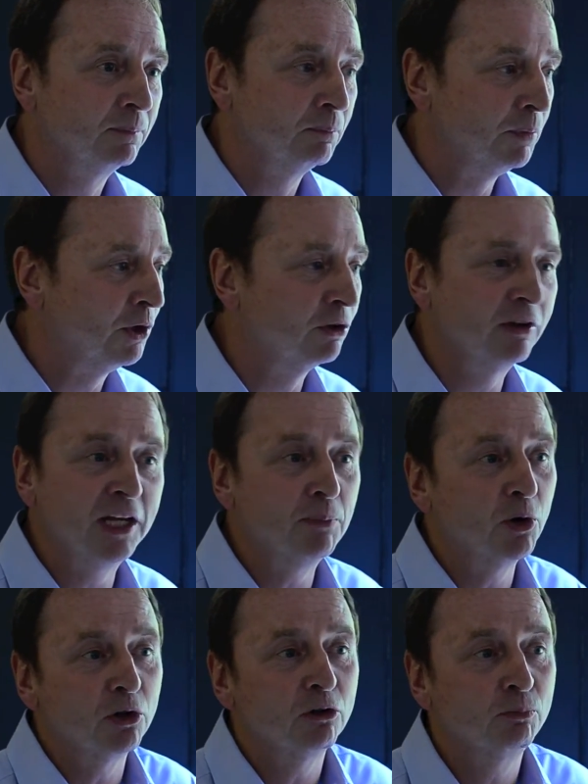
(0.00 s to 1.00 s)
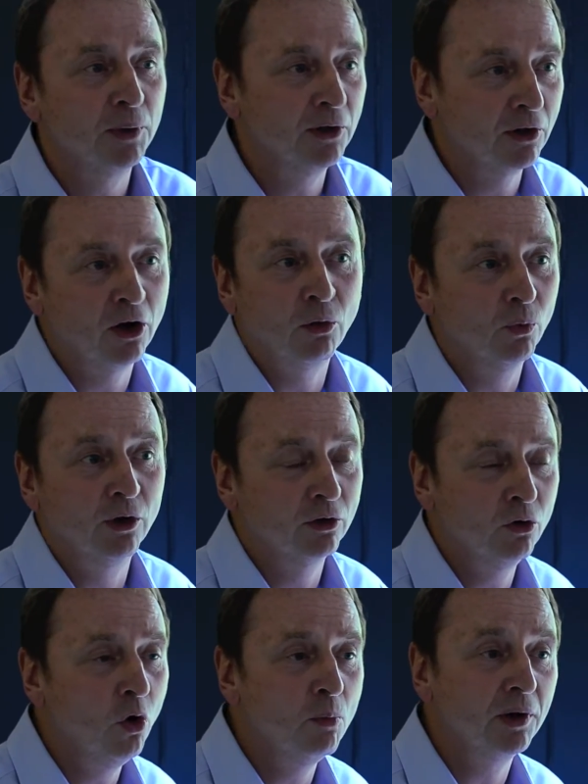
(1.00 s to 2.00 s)
Because anybody that's built artwork
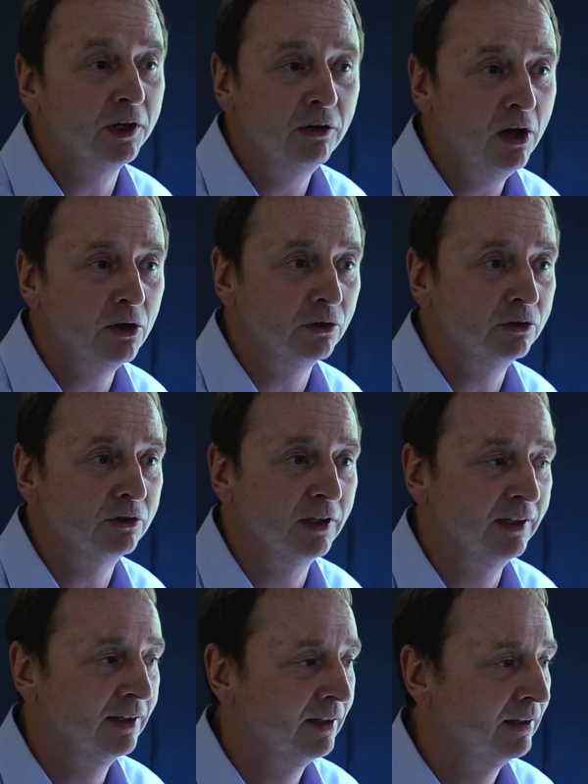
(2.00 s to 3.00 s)
normally knows that